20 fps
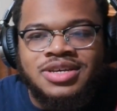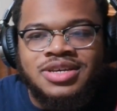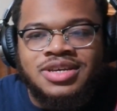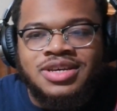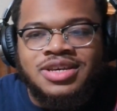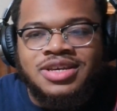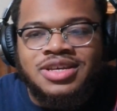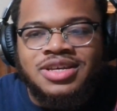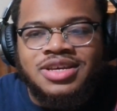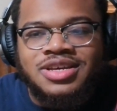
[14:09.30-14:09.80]

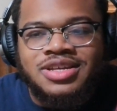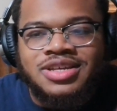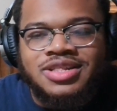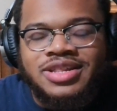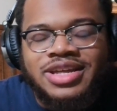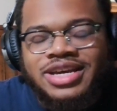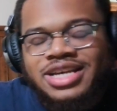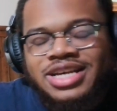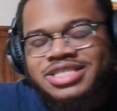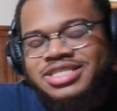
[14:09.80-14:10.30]
like I
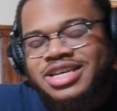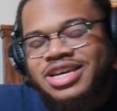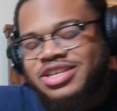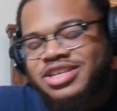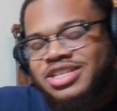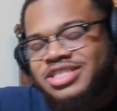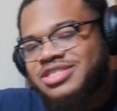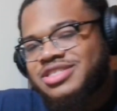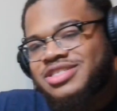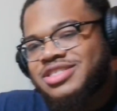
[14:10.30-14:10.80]
said, just,
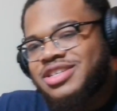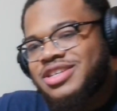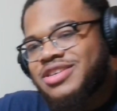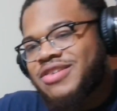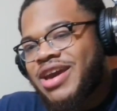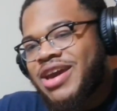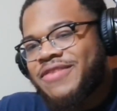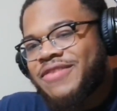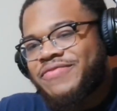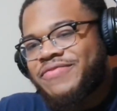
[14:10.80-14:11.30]
you know, if
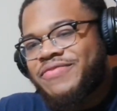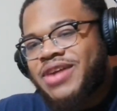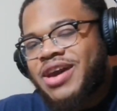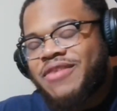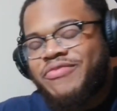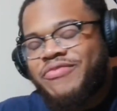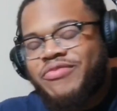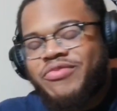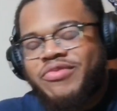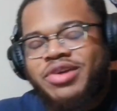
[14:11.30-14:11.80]
F1
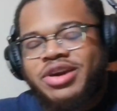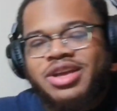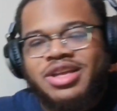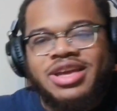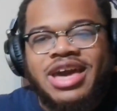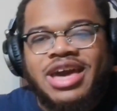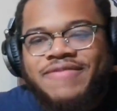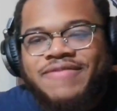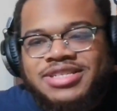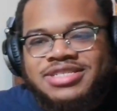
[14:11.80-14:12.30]
can have a
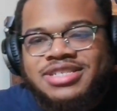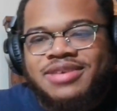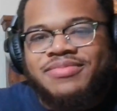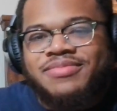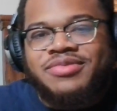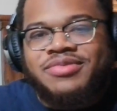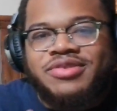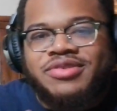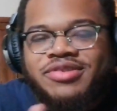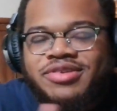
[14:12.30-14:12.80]

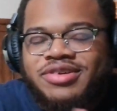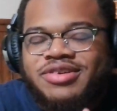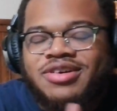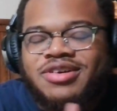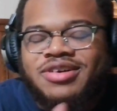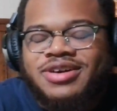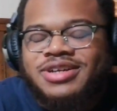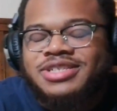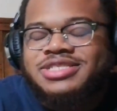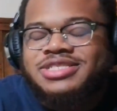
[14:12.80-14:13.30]
similar
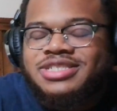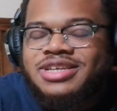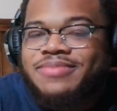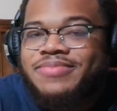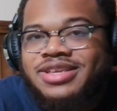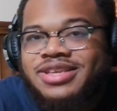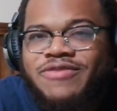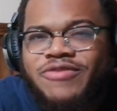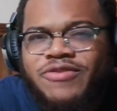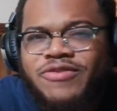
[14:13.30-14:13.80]
concept like they have
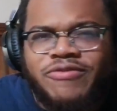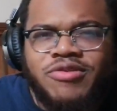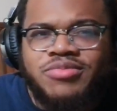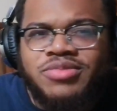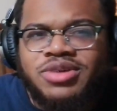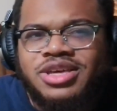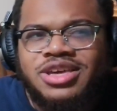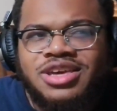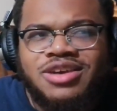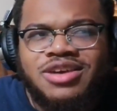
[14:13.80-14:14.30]
with Formula
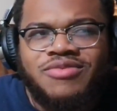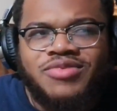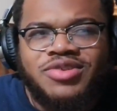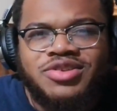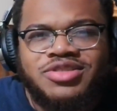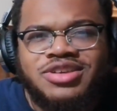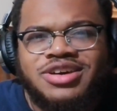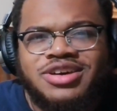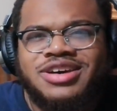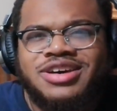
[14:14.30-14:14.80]
E, which
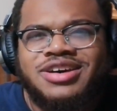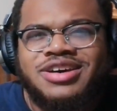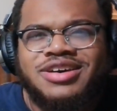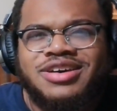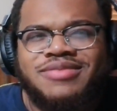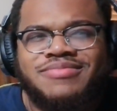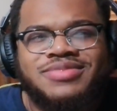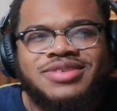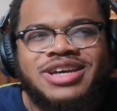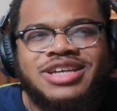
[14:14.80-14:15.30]

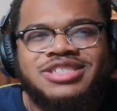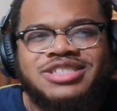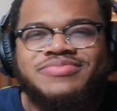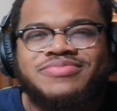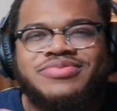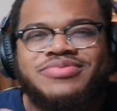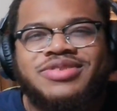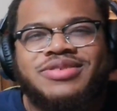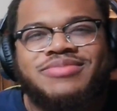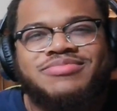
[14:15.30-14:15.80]
I'm
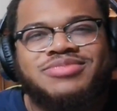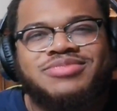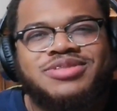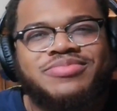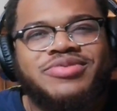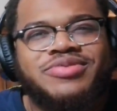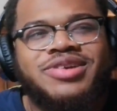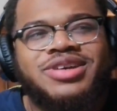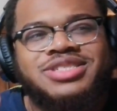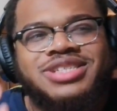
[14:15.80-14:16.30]
surprised
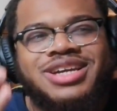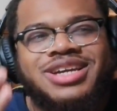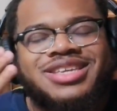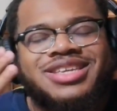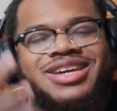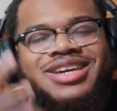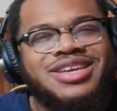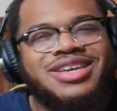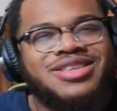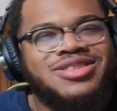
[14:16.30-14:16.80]
that they
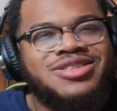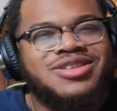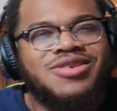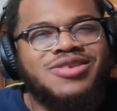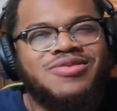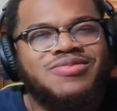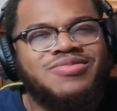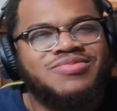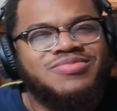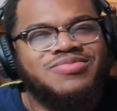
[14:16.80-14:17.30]
don't,
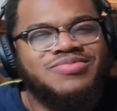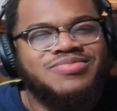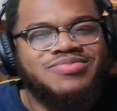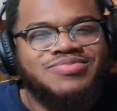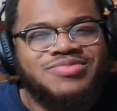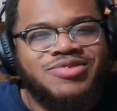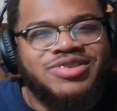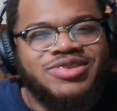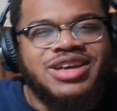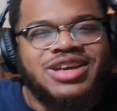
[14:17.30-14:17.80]
or
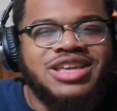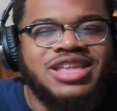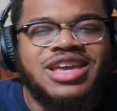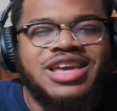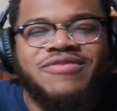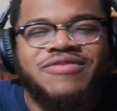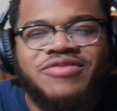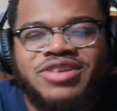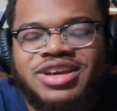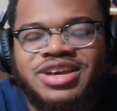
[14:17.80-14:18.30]
they never,
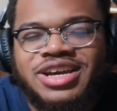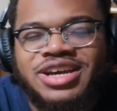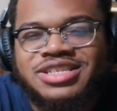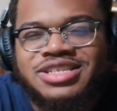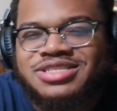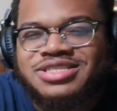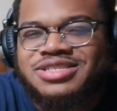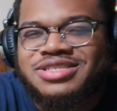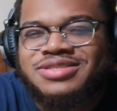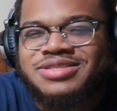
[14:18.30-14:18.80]
I guess.
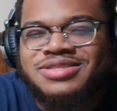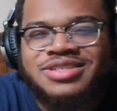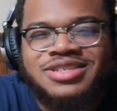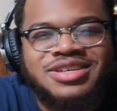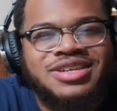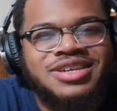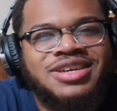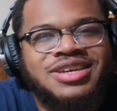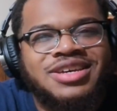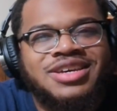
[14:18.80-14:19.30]

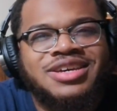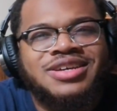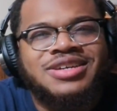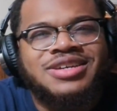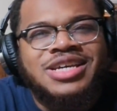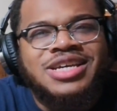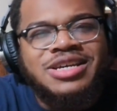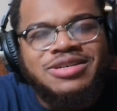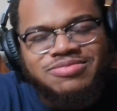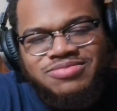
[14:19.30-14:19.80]

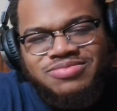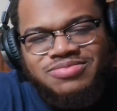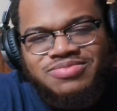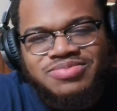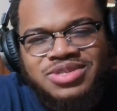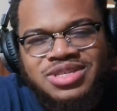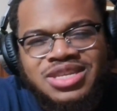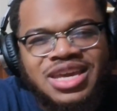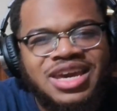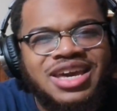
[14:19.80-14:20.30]
Did
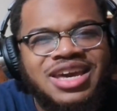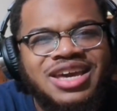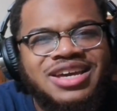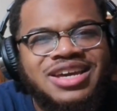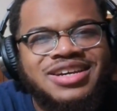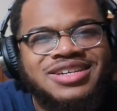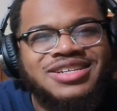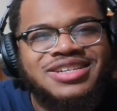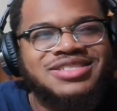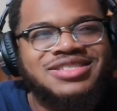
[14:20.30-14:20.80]
it? Because,
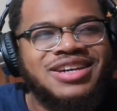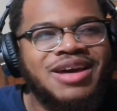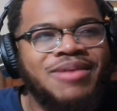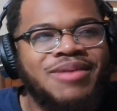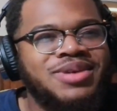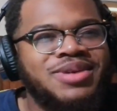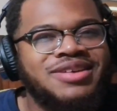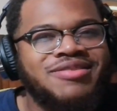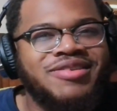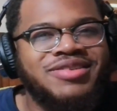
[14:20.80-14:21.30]

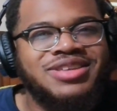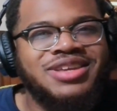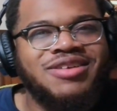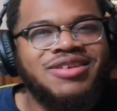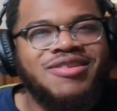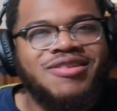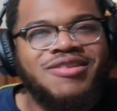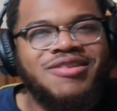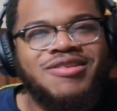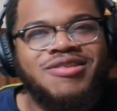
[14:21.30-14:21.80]
aren't they all,
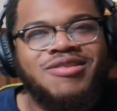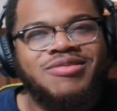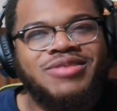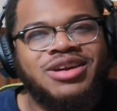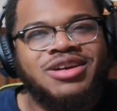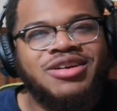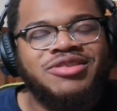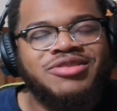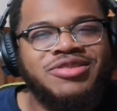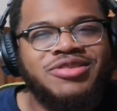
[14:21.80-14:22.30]
like,
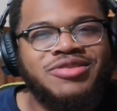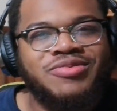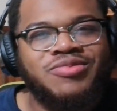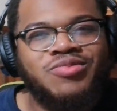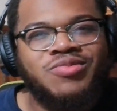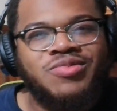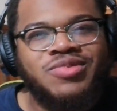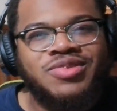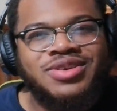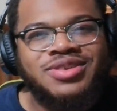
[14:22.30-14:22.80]
under
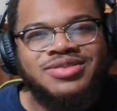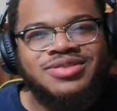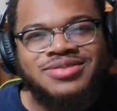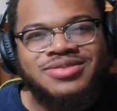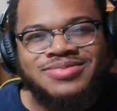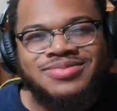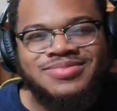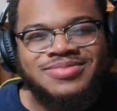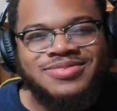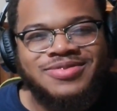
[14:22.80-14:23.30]
one
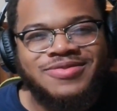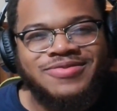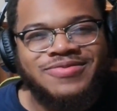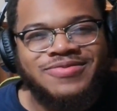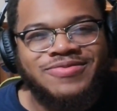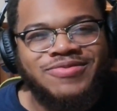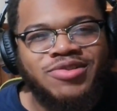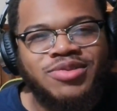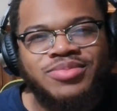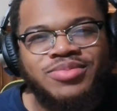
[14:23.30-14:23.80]
formula?